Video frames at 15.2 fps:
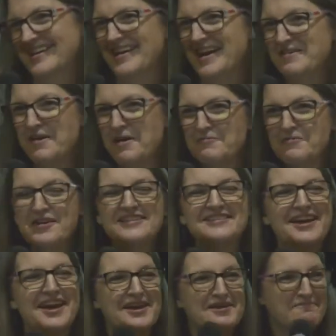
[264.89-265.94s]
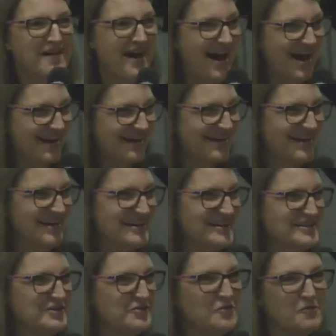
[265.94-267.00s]
I want to take it
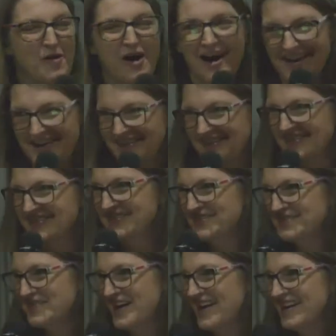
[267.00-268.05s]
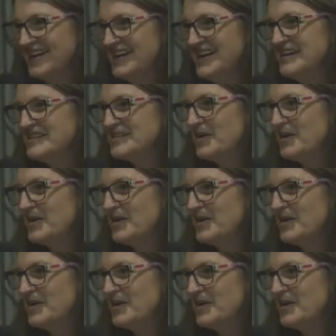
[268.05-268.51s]
back to the why, right?